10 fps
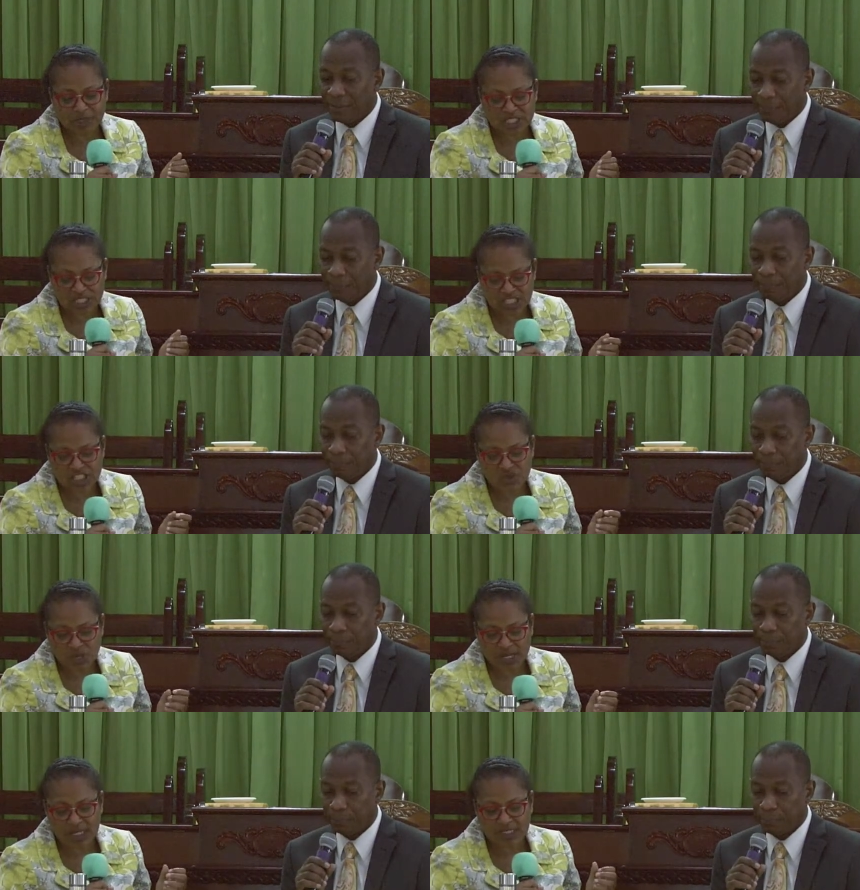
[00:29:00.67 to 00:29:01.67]
Speaker 1: but each
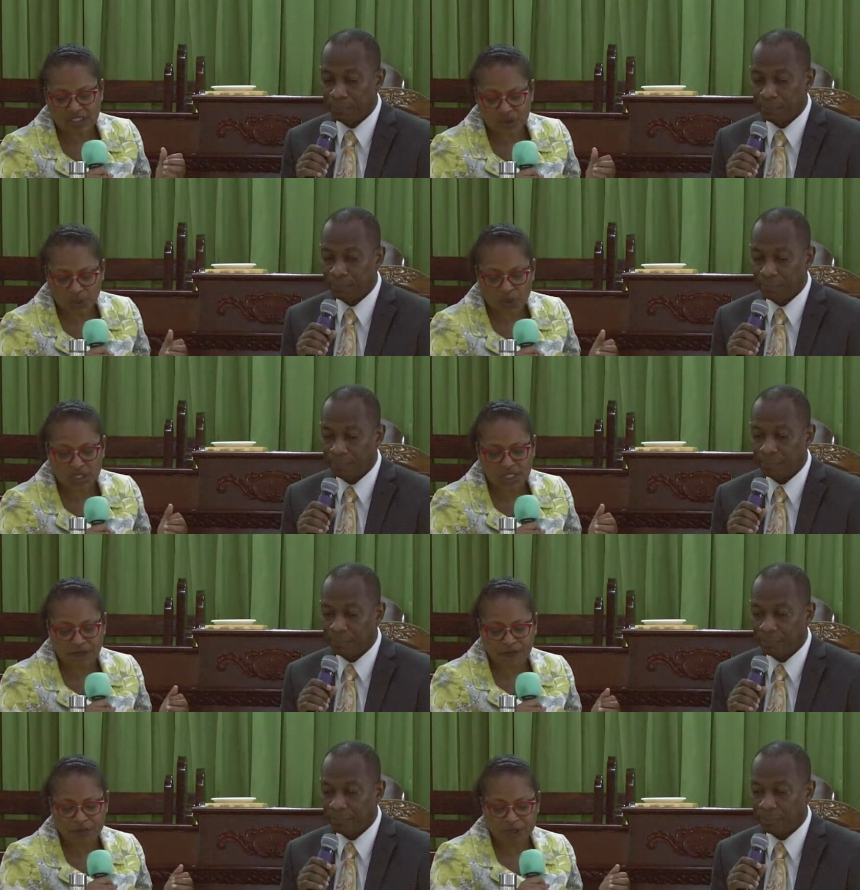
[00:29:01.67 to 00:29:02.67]
one has his own
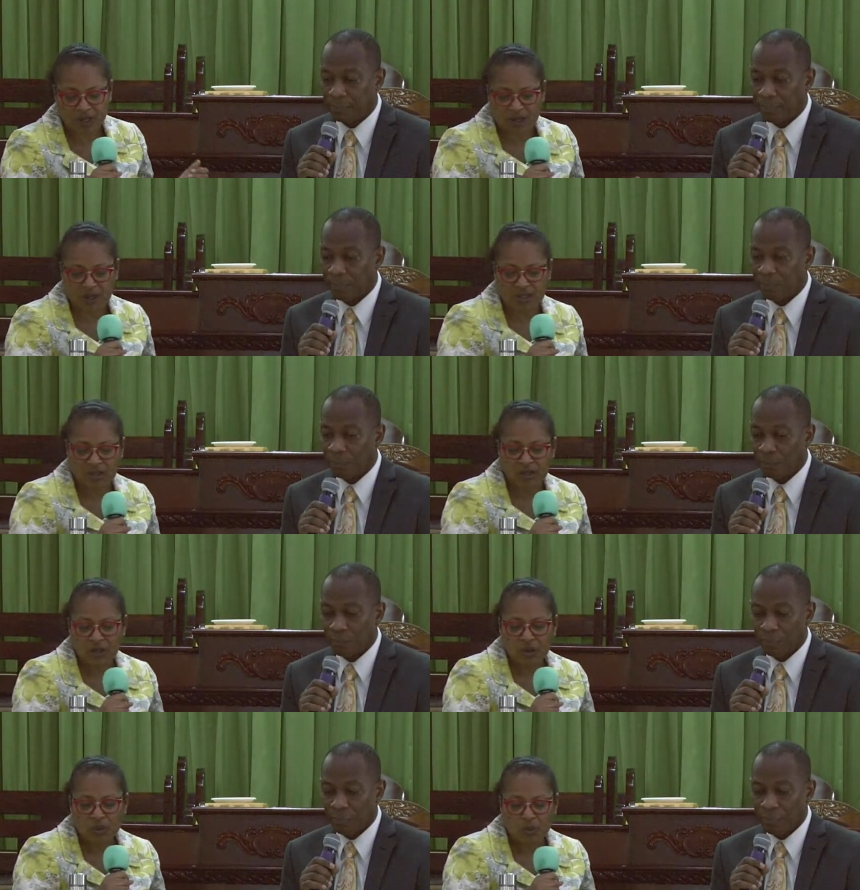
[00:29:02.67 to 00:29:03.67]
gift from God,
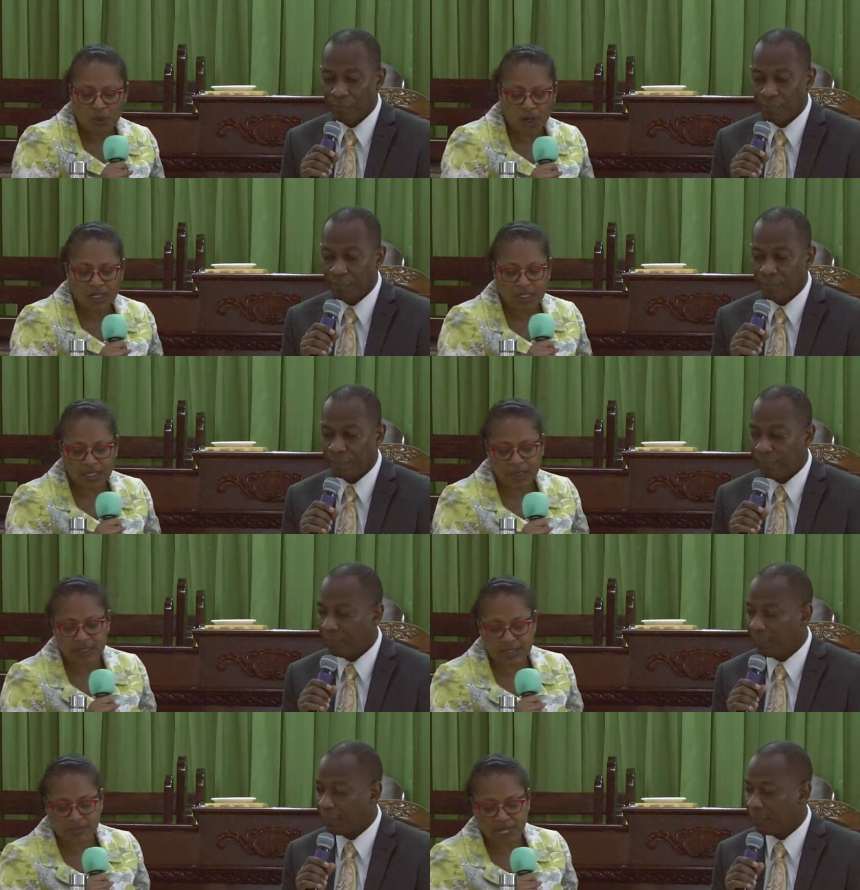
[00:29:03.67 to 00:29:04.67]
one
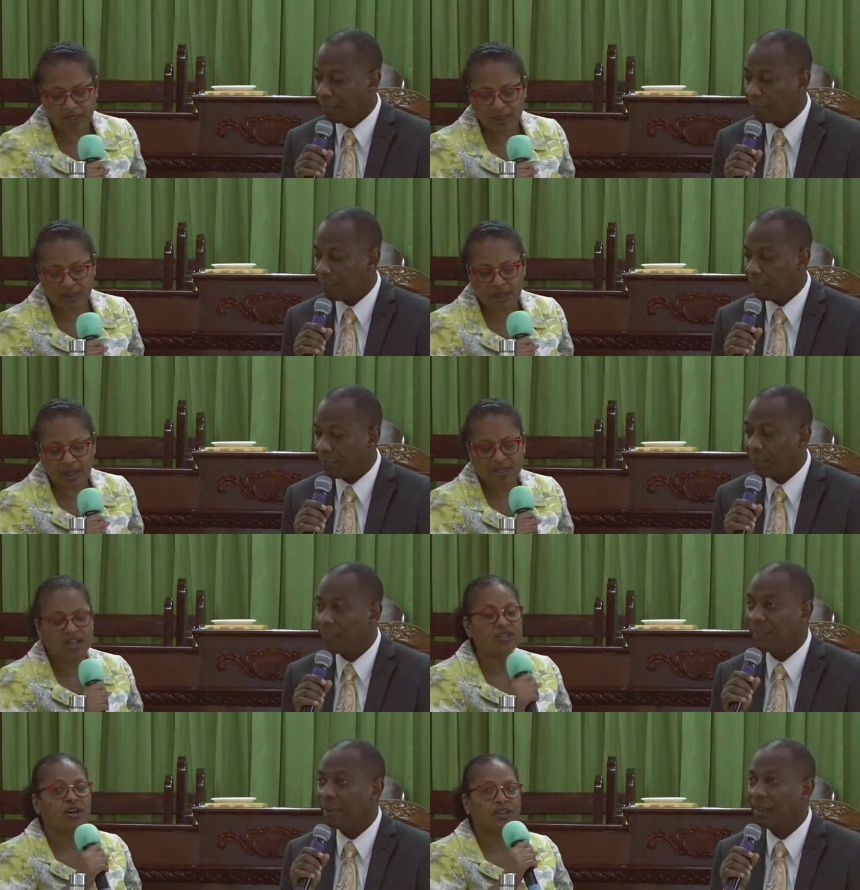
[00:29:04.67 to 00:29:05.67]
in this manner
Speaker 2: and
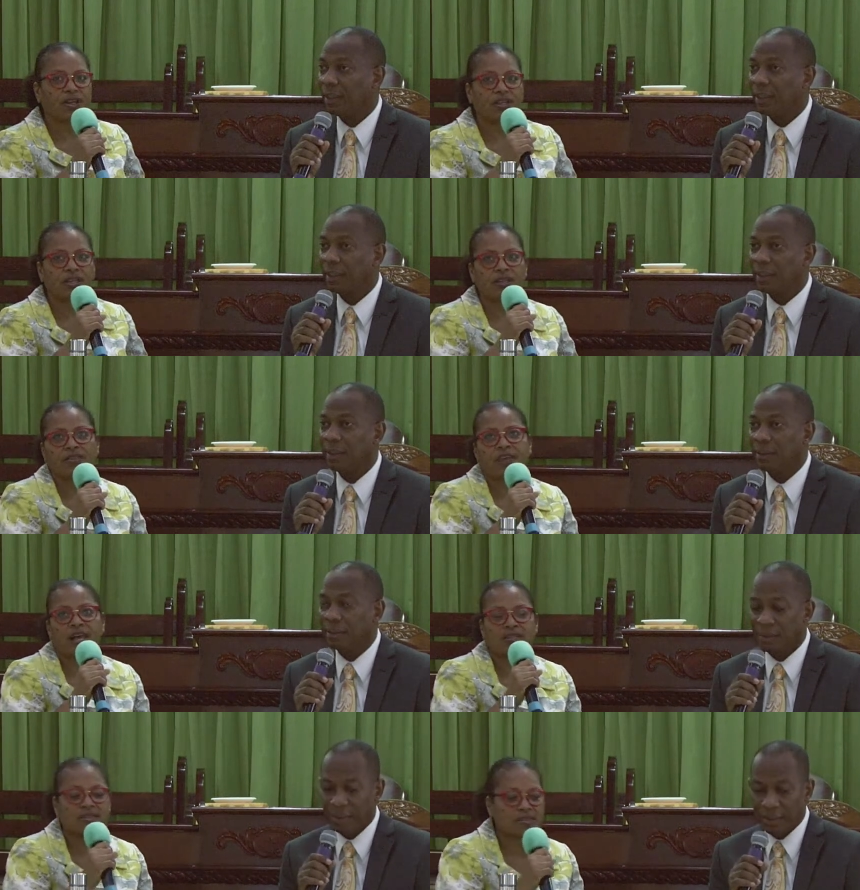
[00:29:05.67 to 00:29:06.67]
another in
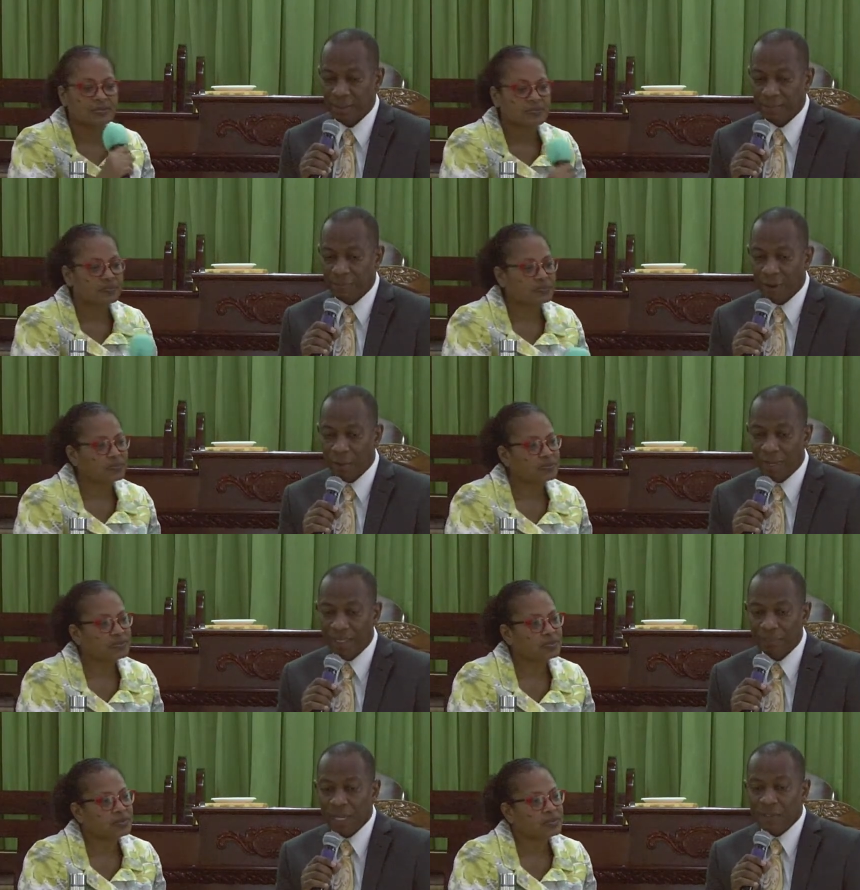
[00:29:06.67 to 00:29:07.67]
that. Very
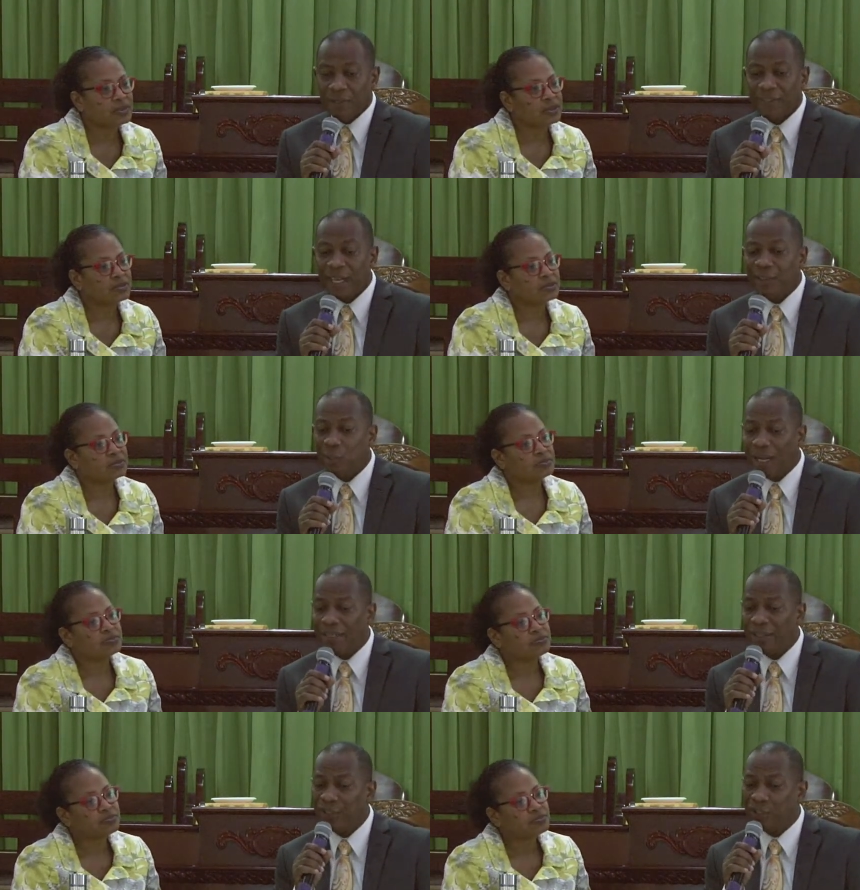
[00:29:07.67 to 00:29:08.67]
well. So
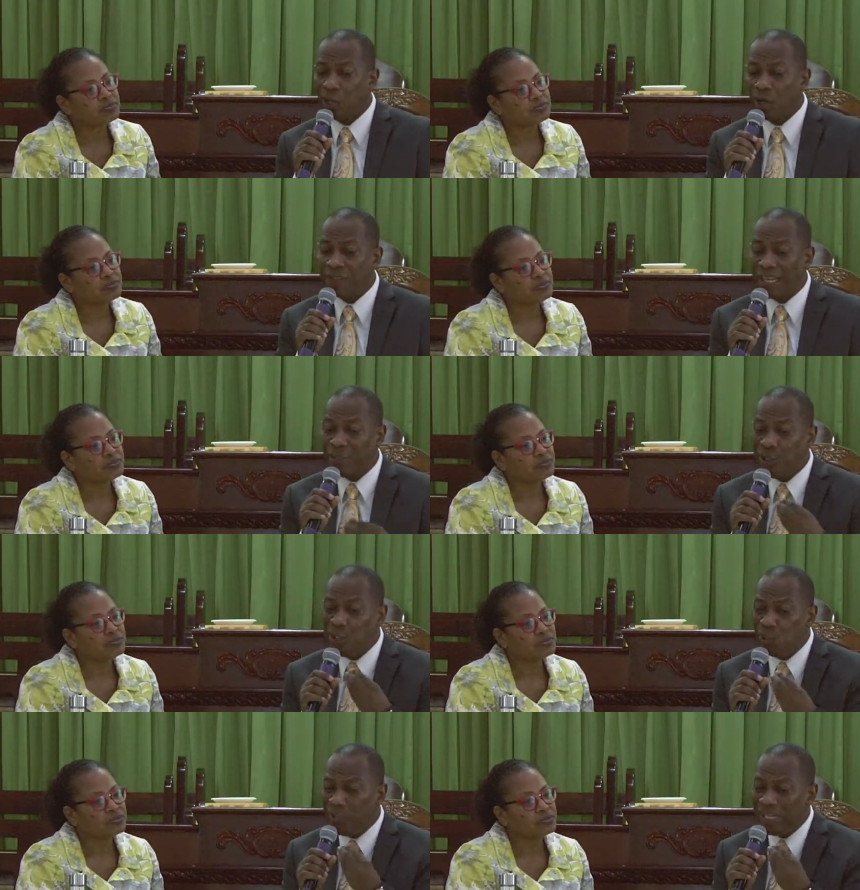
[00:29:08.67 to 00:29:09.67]
sexuality serves a
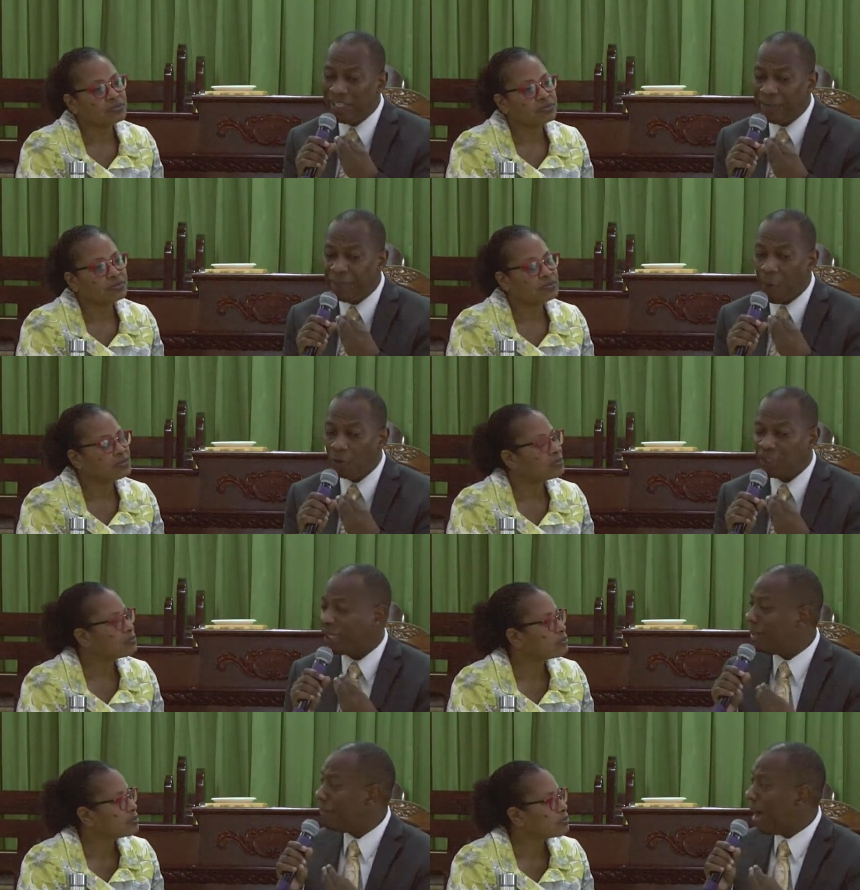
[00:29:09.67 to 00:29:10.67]
unity function in